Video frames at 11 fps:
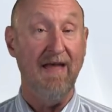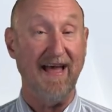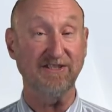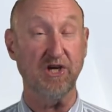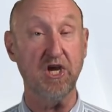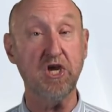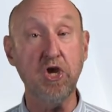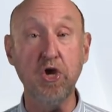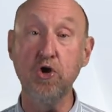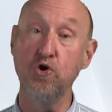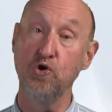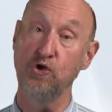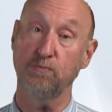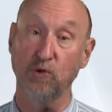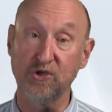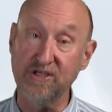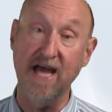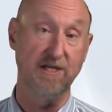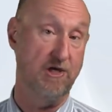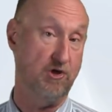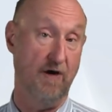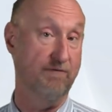that's a huge
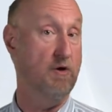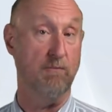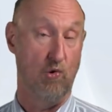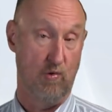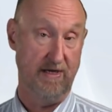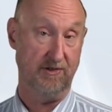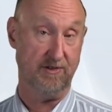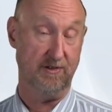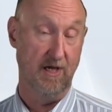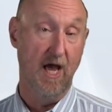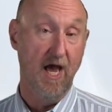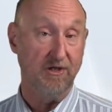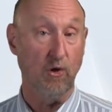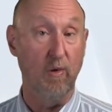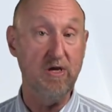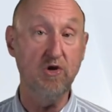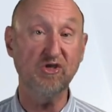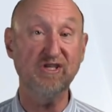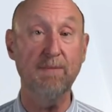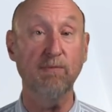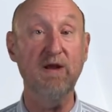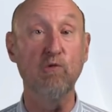percentage of your points. So when you
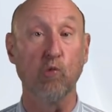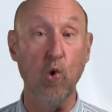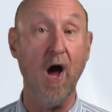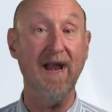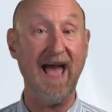simply run